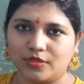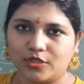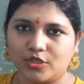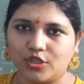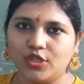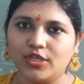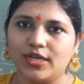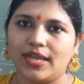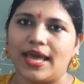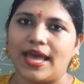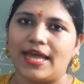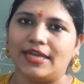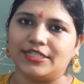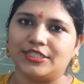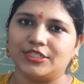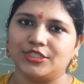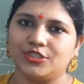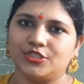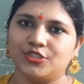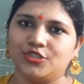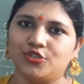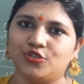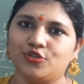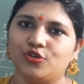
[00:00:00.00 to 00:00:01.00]
good
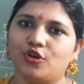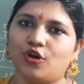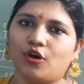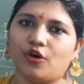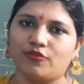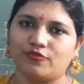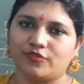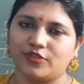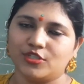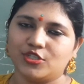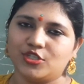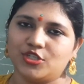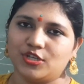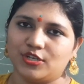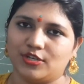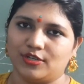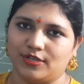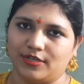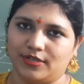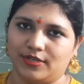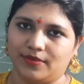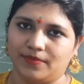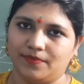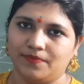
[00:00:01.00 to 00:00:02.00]
attitude of the
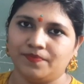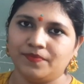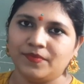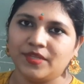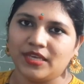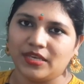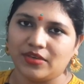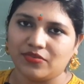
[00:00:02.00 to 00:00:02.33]
children.